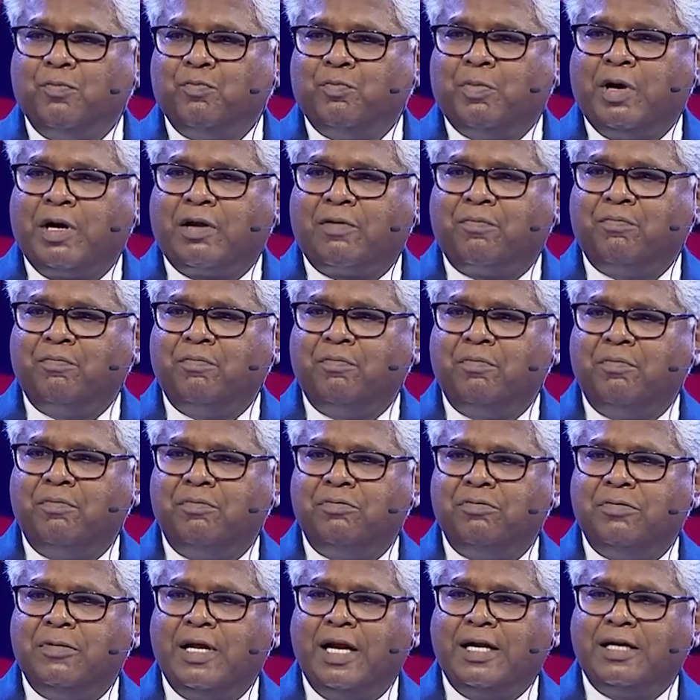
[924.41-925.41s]
But
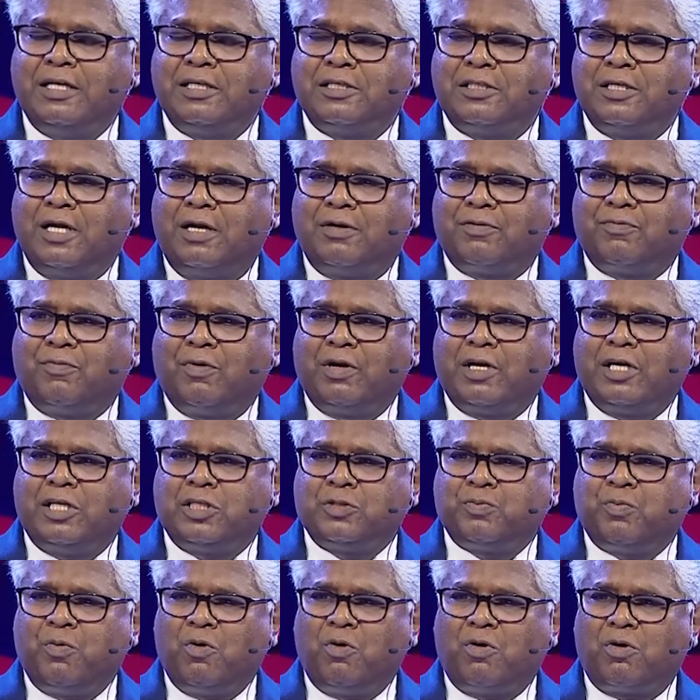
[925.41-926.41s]
that is not what he
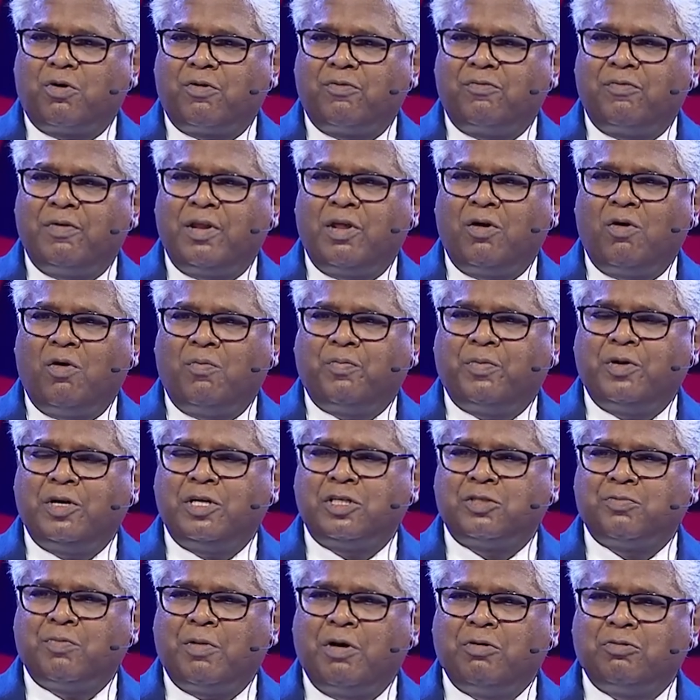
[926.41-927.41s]
spoke when he opened
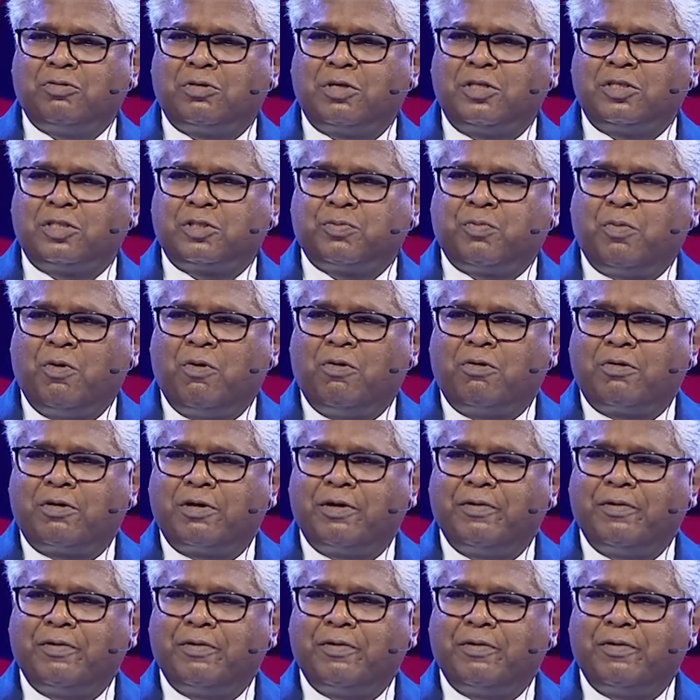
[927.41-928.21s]
his mouth and spoke.